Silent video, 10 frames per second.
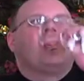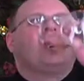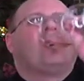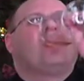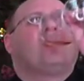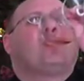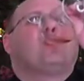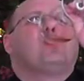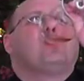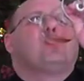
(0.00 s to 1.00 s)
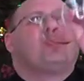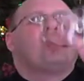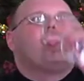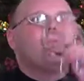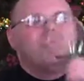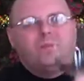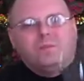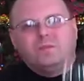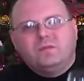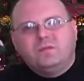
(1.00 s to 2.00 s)

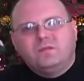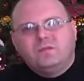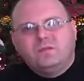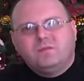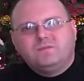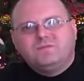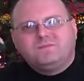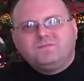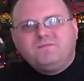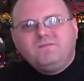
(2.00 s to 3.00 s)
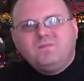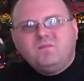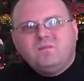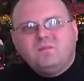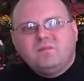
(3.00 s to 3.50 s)
[no speech]